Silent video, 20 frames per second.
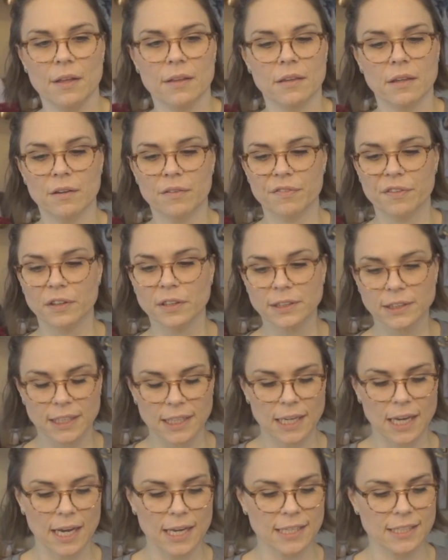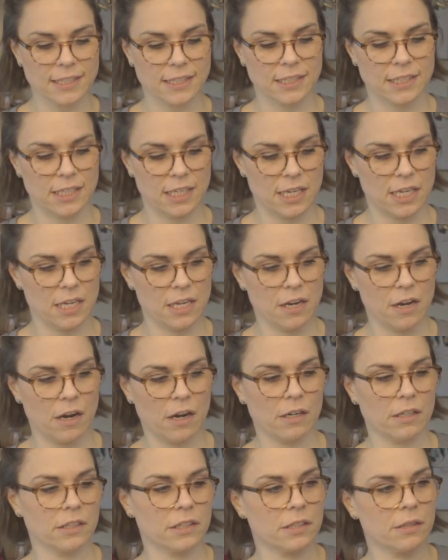The first thing I see
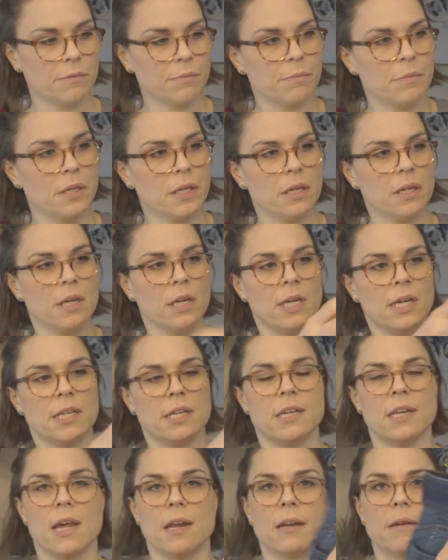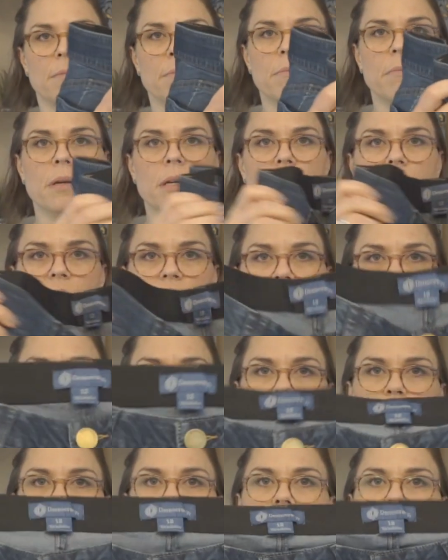are some denim
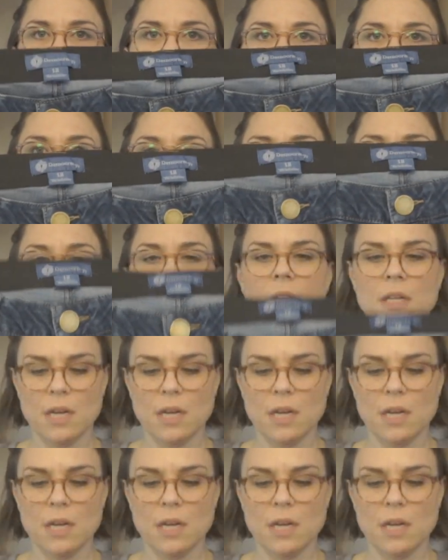shorts,